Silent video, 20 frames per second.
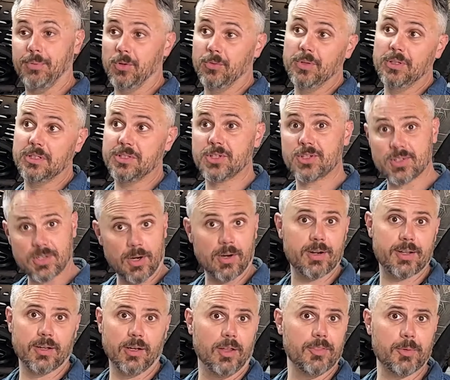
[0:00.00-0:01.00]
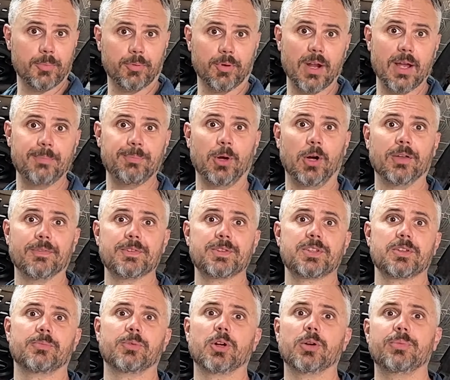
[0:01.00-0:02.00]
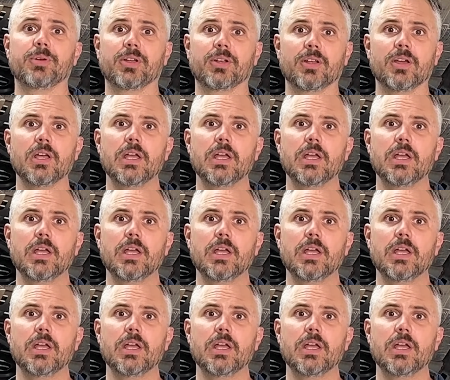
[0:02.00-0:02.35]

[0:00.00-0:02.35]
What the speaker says: or really starting all the prep on the Suburban